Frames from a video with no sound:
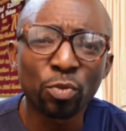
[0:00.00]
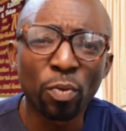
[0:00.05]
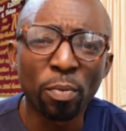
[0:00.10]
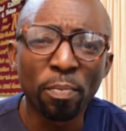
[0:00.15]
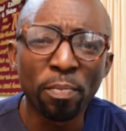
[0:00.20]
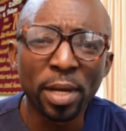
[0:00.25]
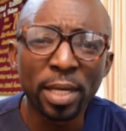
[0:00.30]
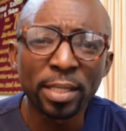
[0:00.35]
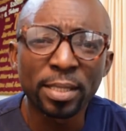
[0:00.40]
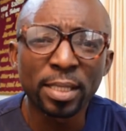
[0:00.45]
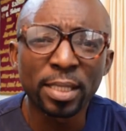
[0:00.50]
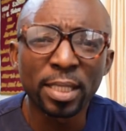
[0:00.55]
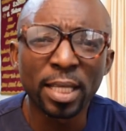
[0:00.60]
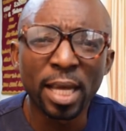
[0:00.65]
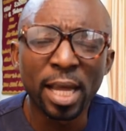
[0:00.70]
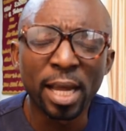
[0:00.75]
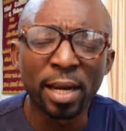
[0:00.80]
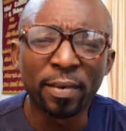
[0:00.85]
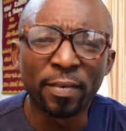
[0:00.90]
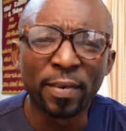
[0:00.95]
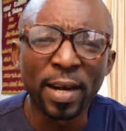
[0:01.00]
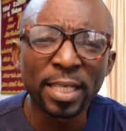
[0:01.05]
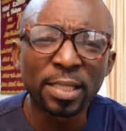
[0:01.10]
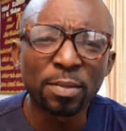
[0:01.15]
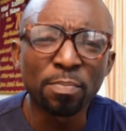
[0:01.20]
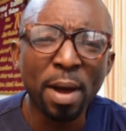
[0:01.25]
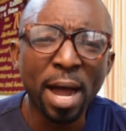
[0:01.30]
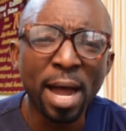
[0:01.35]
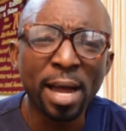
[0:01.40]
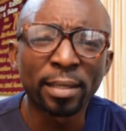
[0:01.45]
we meet a
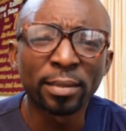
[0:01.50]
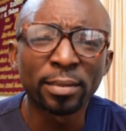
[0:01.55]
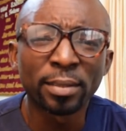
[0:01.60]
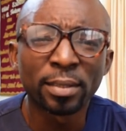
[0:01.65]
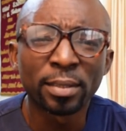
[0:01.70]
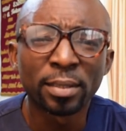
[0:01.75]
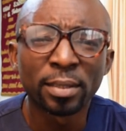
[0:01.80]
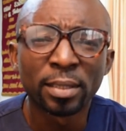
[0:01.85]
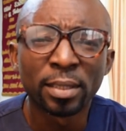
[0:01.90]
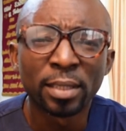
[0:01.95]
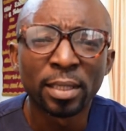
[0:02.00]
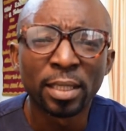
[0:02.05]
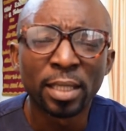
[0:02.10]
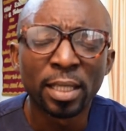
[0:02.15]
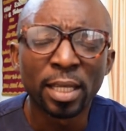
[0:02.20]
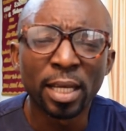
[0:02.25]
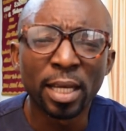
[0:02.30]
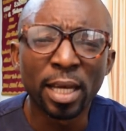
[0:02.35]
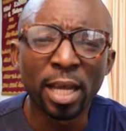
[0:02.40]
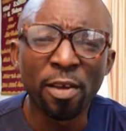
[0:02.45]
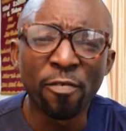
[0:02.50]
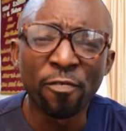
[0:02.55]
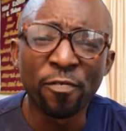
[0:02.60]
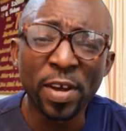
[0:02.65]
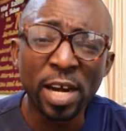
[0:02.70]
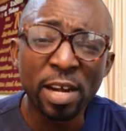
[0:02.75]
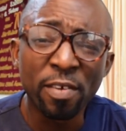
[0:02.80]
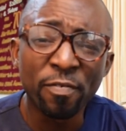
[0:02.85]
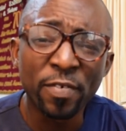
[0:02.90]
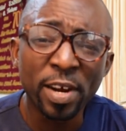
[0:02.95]
great man, a
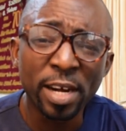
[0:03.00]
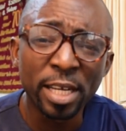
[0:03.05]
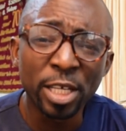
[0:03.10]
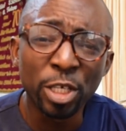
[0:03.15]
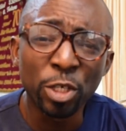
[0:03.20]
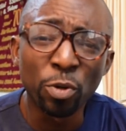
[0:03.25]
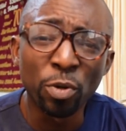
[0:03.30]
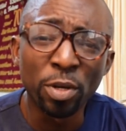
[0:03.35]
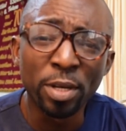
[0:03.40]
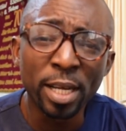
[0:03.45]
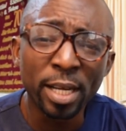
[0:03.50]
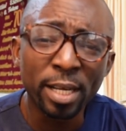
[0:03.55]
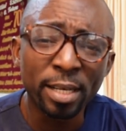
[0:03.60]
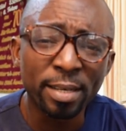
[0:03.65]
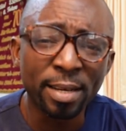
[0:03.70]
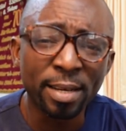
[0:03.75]
very, very unique